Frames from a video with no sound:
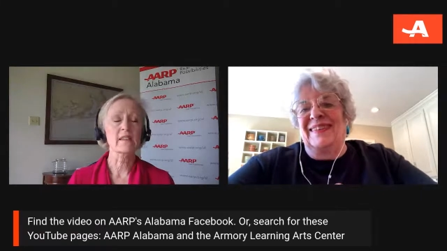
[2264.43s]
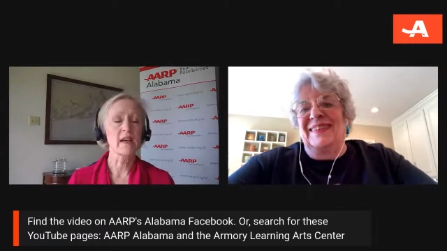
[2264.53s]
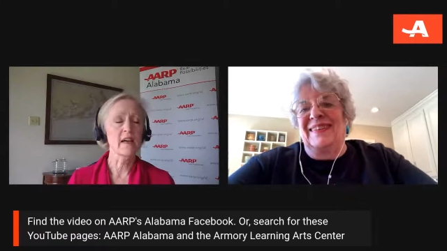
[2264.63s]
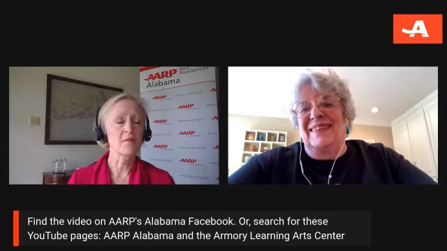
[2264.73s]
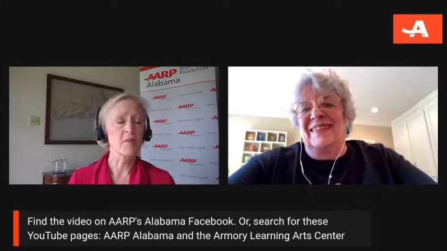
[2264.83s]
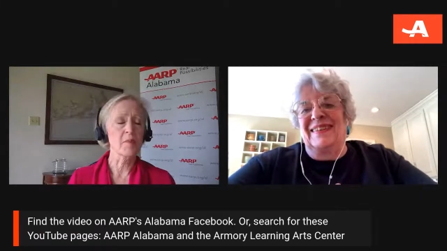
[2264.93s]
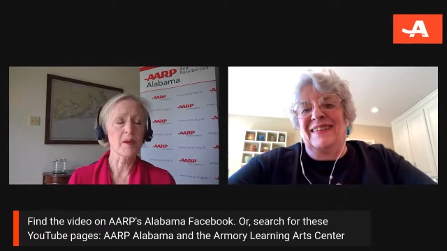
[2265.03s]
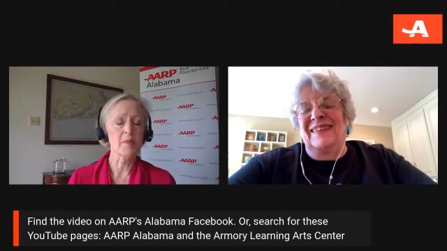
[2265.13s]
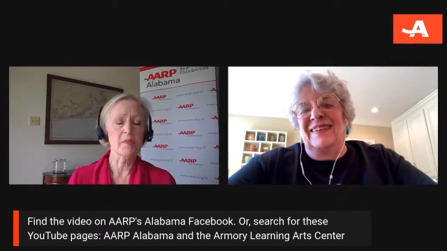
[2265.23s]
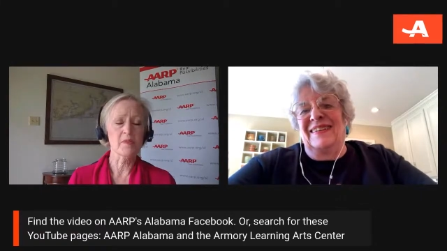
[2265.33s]
Speaker 1: time for
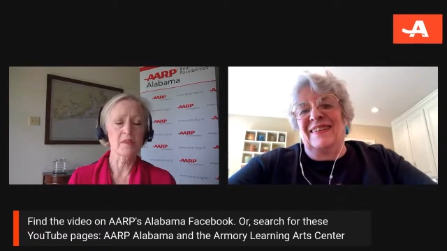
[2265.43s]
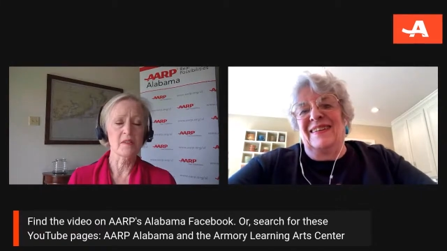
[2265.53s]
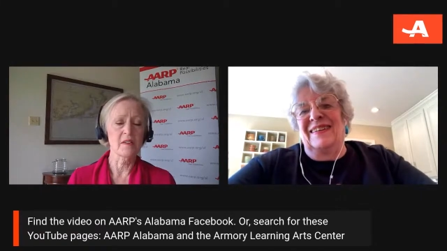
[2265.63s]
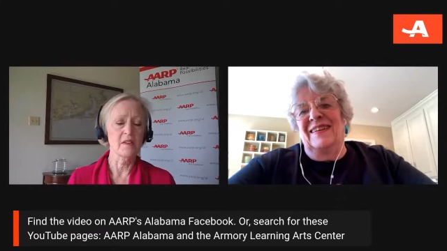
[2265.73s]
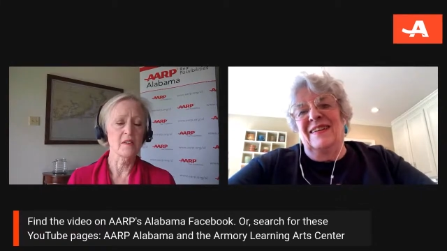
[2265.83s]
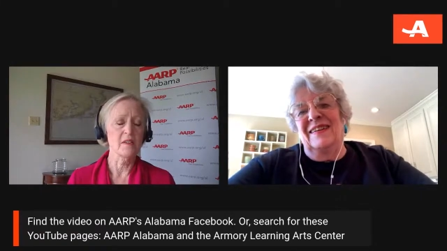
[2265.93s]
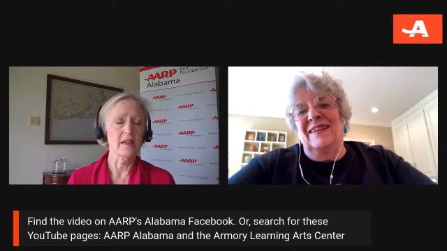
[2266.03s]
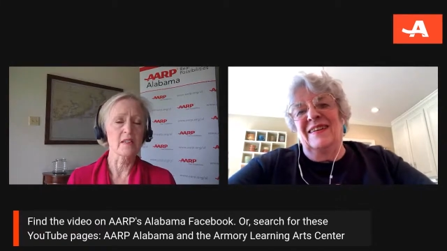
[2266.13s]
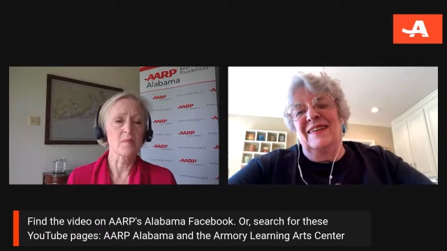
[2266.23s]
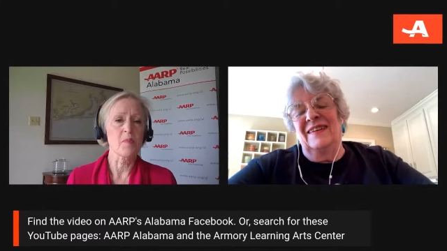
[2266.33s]
people to
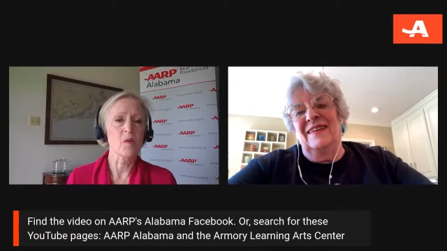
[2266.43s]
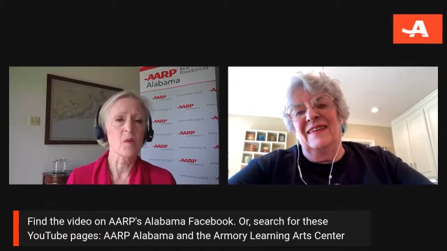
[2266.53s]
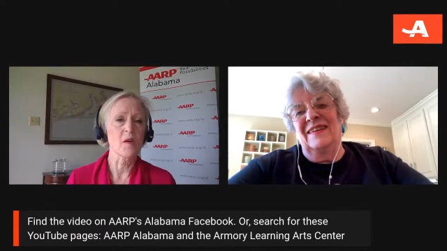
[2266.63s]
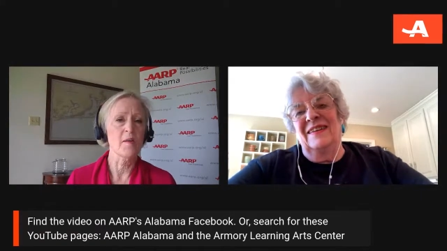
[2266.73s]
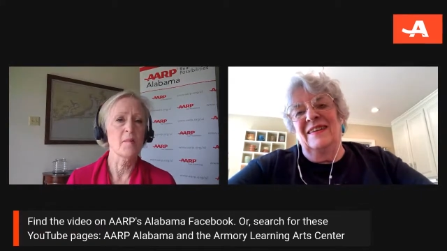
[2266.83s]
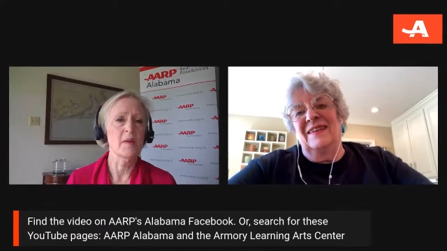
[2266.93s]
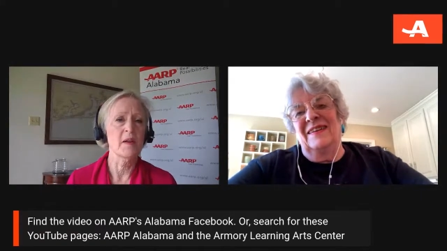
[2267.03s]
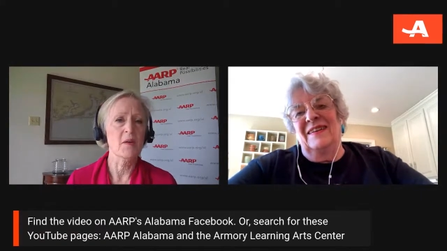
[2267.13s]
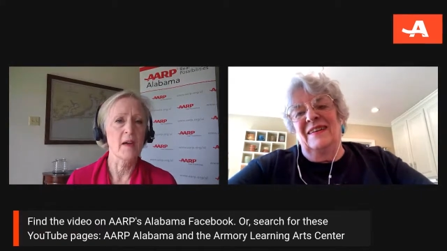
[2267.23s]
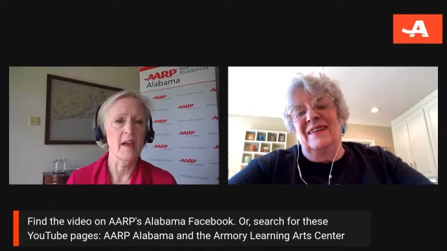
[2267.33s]
explore and be
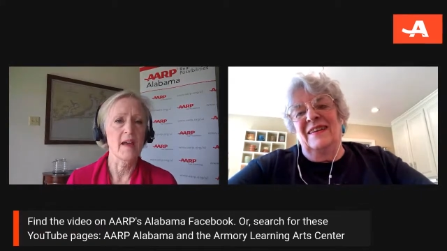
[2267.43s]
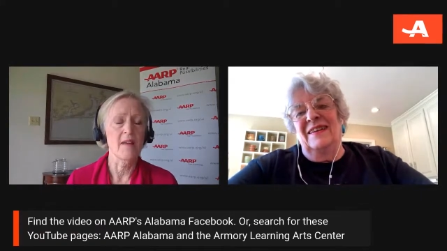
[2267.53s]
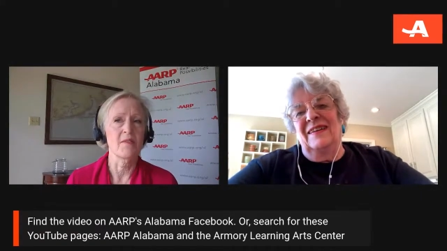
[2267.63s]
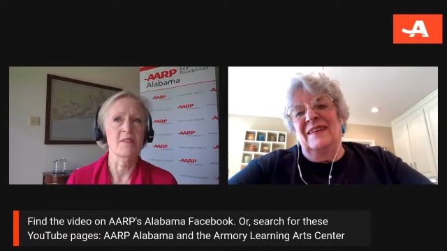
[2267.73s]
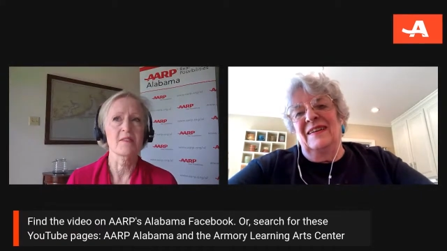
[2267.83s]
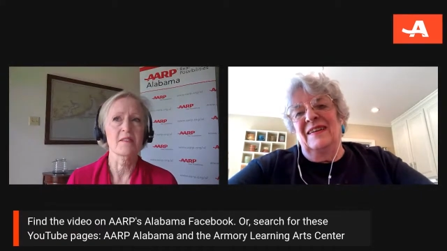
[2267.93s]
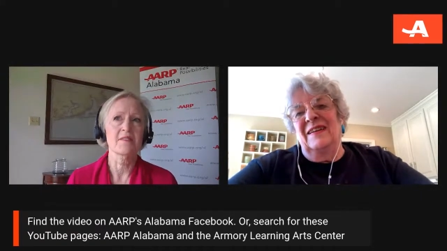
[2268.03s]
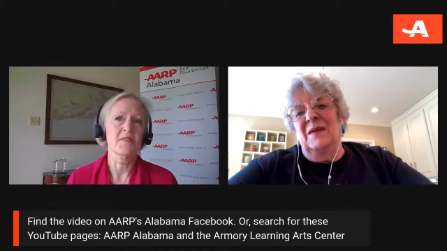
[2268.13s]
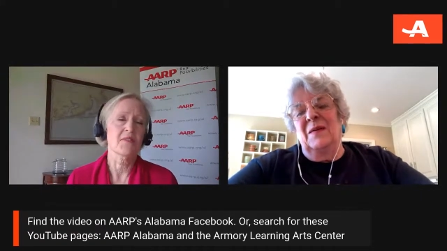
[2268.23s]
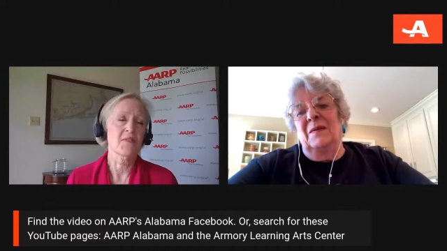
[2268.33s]
creative. It's
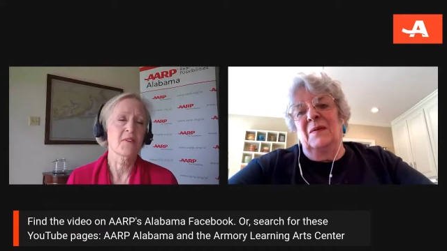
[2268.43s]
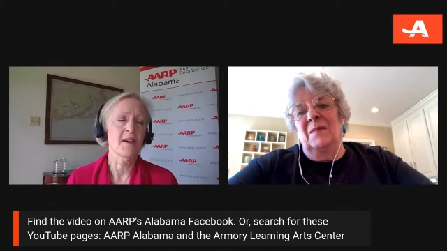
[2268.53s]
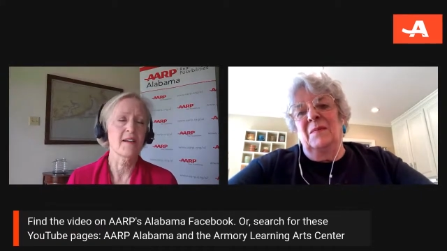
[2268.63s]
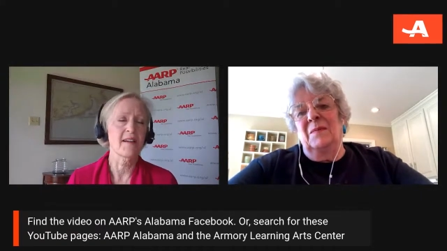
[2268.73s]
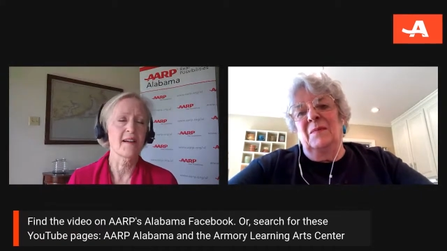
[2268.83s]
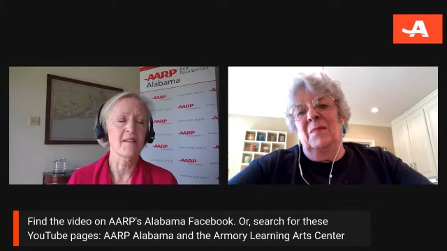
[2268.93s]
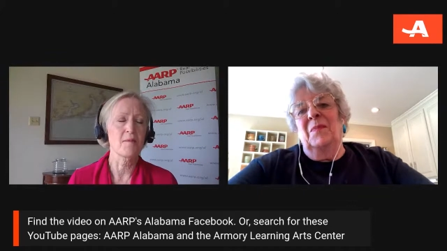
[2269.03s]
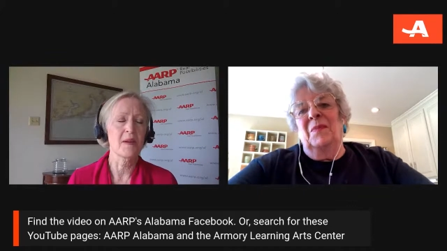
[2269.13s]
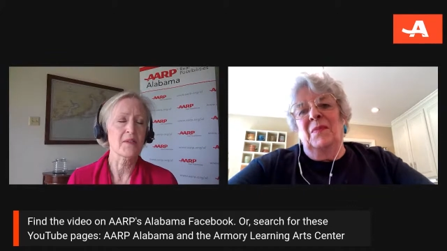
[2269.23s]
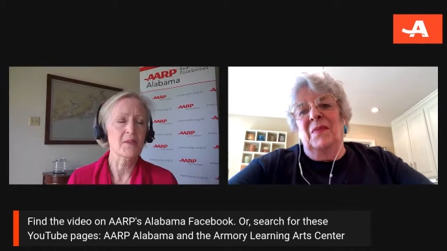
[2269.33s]
it's good for our, our
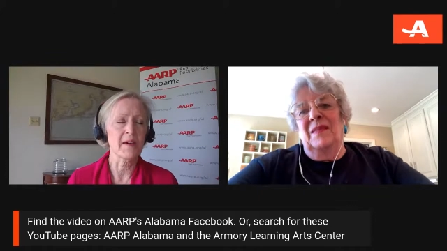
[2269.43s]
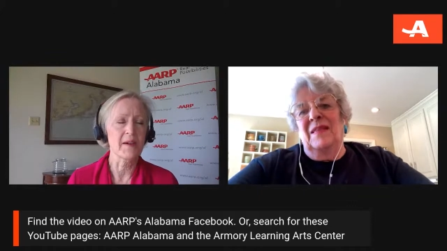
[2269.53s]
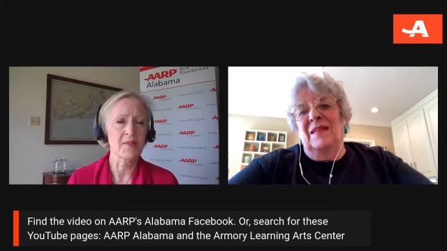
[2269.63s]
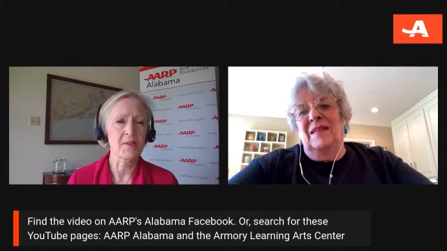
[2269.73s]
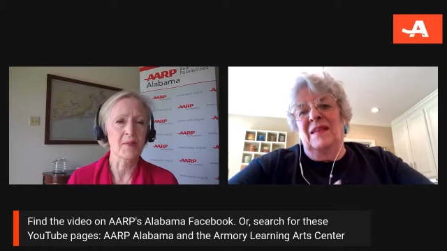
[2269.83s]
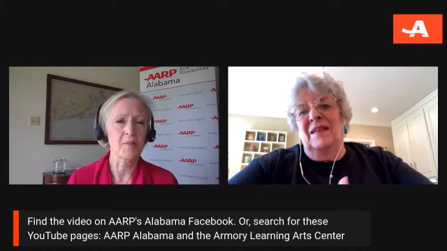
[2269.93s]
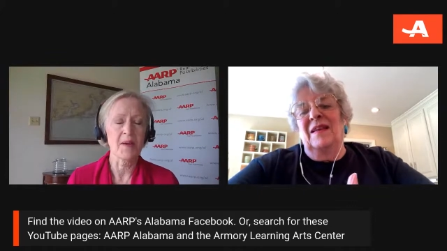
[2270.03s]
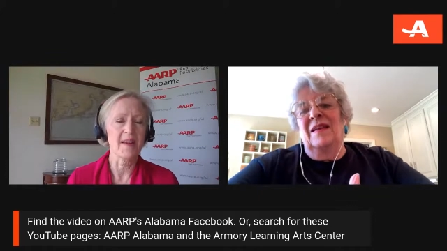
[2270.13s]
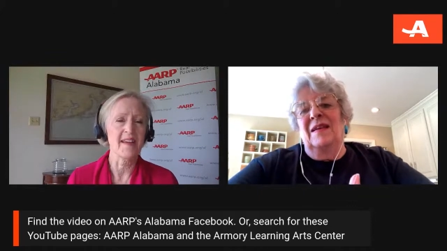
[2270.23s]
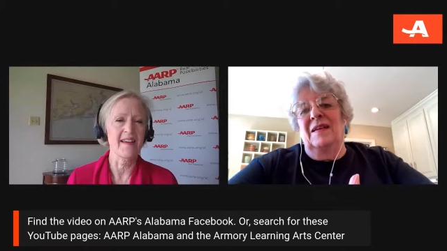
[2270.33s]
mental health, our
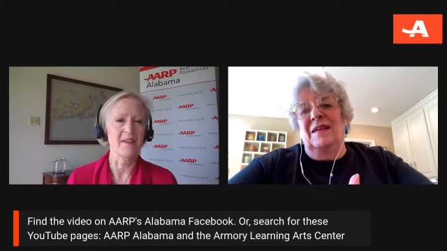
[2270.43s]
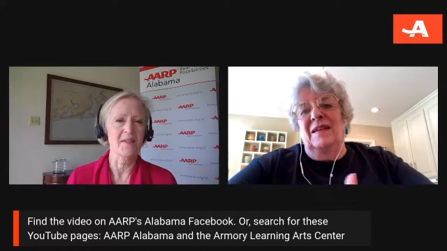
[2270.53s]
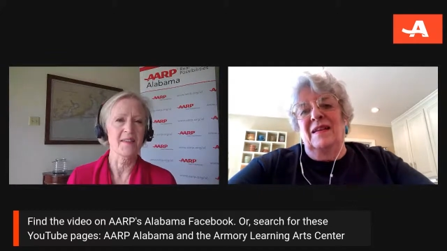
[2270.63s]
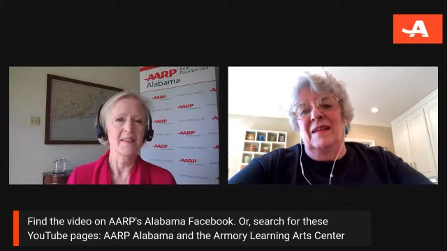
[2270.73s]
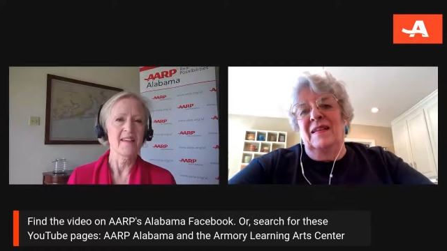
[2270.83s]
brain health.